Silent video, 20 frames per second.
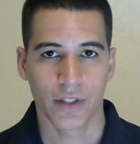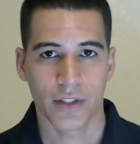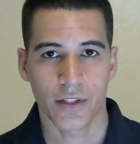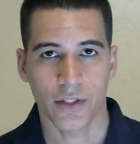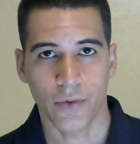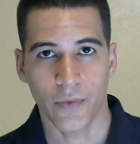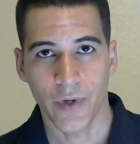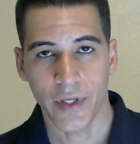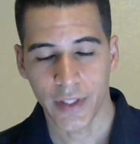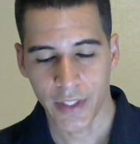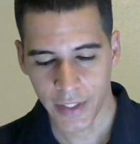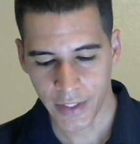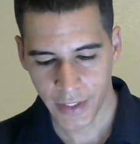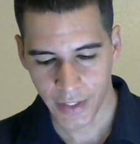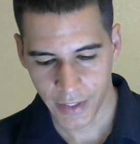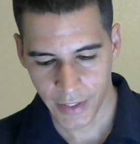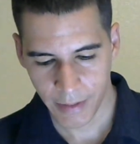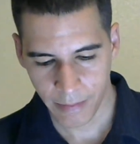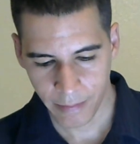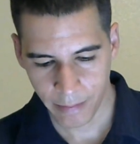So what this
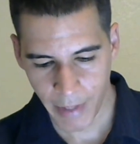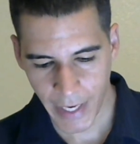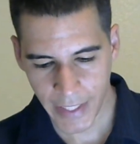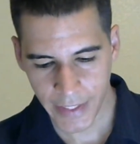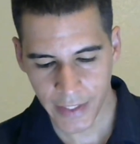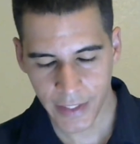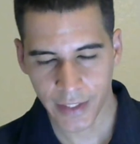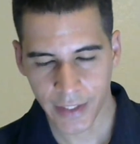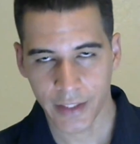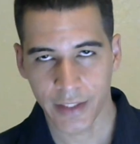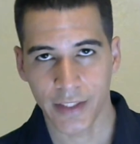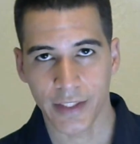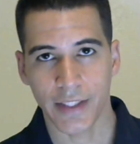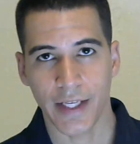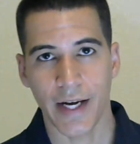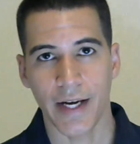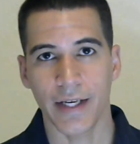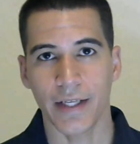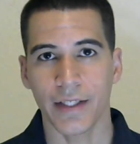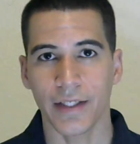is basically
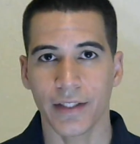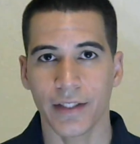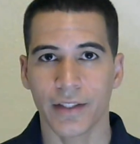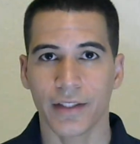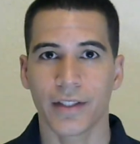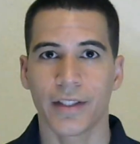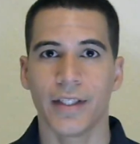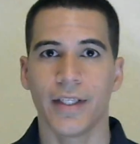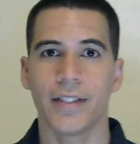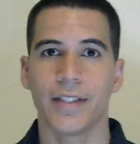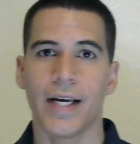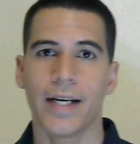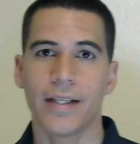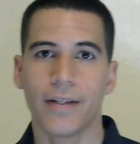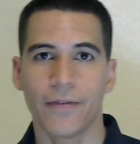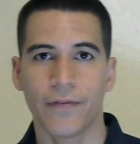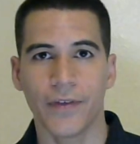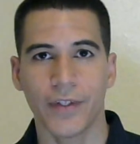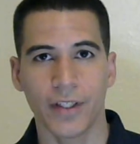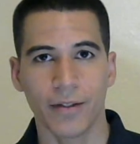saying is that
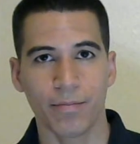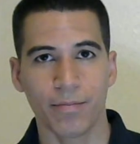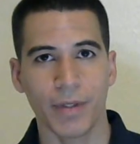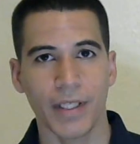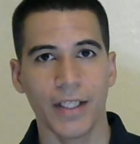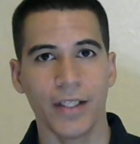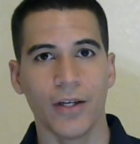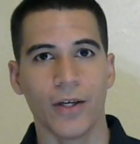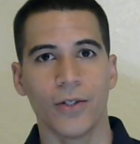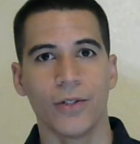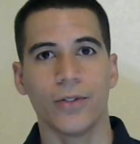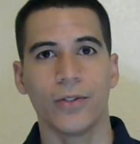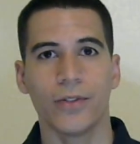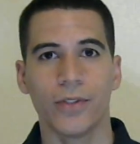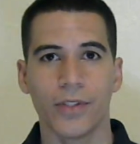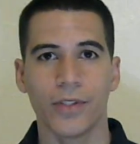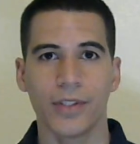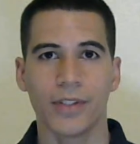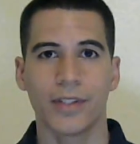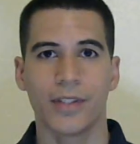the
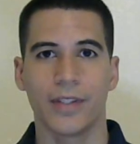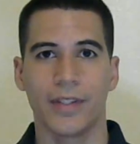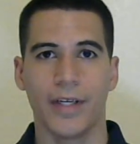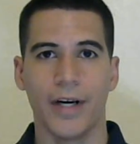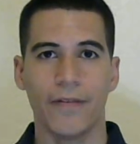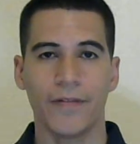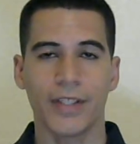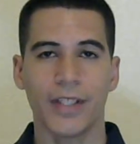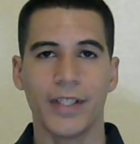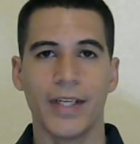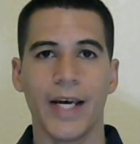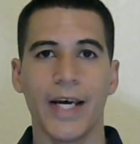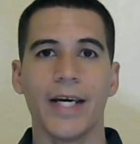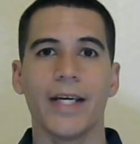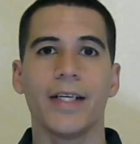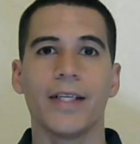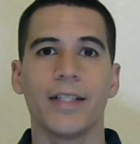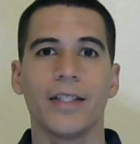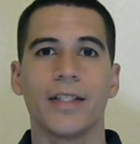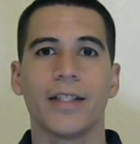Filipinos of
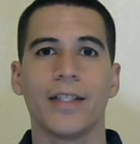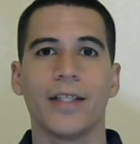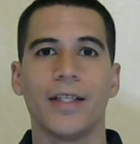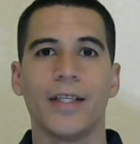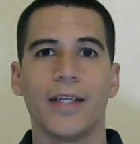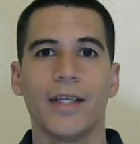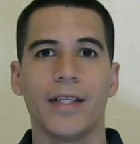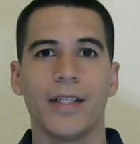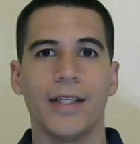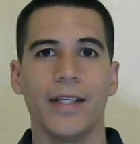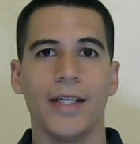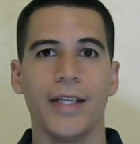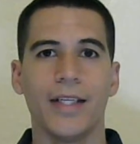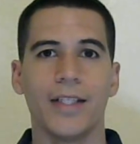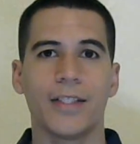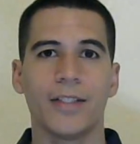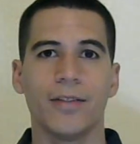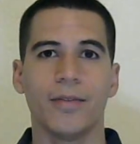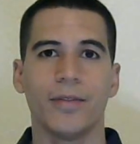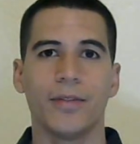today
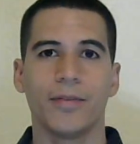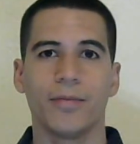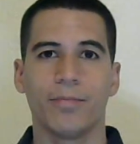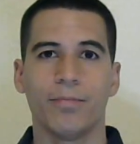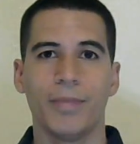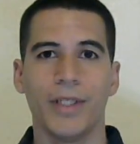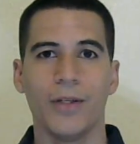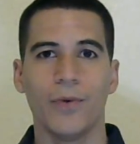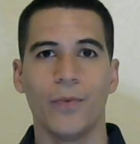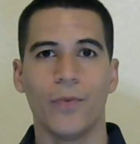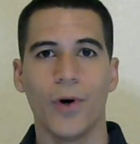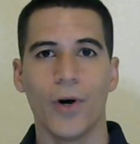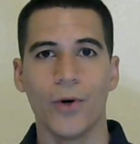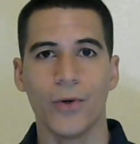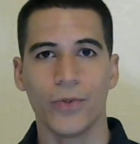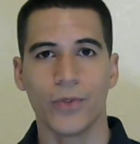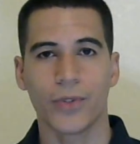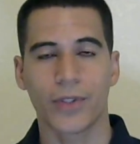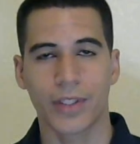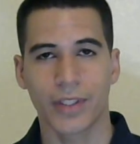need to be
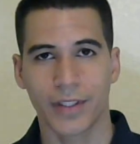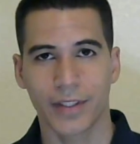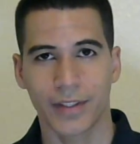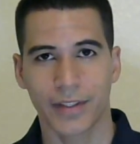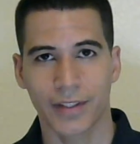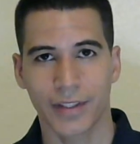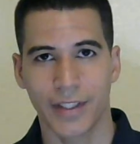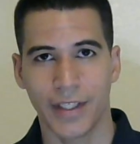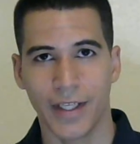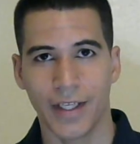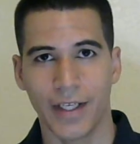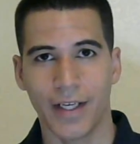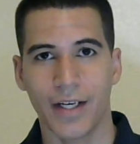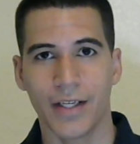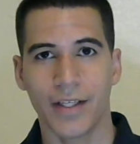woke and